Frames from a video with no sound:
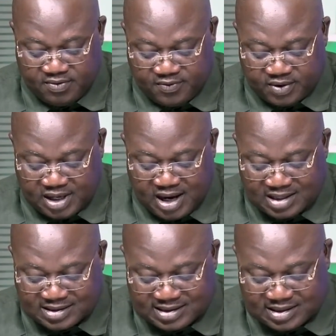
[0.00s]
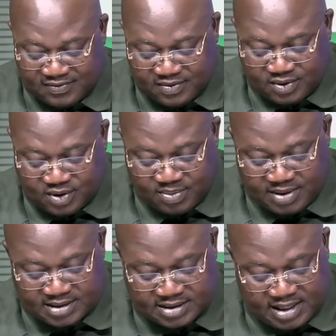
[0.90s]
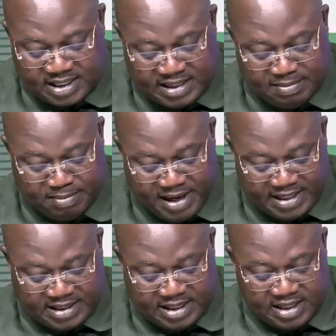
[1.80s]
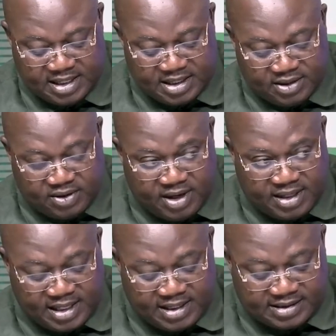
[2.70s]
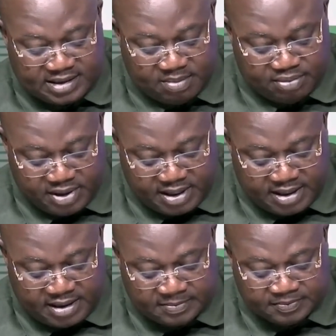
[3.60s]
for the uncivil comments that he made during the Easter break.